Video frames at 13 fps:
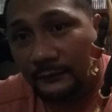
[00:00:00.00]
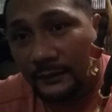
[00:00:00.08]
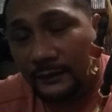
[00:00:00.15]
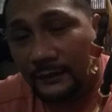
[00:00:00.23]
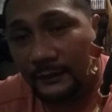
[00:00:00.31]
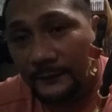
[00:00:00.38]

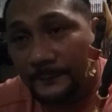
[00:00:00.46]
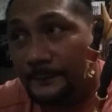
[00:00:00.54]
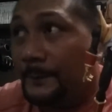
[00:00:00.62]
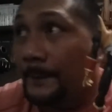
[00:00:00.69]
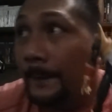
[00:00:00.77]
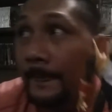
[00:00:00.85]
right there.
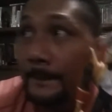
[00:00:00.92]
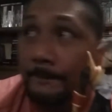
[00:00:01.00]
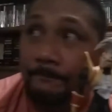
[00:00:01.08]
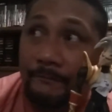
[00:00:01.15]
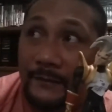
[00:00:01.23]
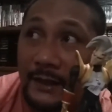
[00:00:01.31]

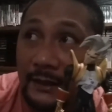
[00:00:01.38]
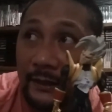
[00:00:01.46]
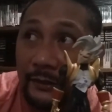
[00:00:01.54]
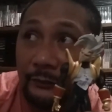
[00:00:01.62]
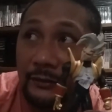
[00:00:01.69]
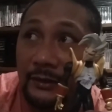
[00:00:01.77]
I
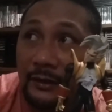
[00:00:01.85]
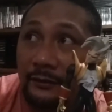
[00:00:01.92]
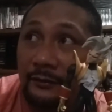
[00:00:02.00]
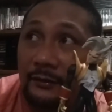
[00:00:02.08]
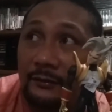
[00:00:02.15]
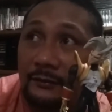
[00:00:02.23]
got three
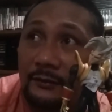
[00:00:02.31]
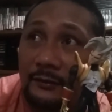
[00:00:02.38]
other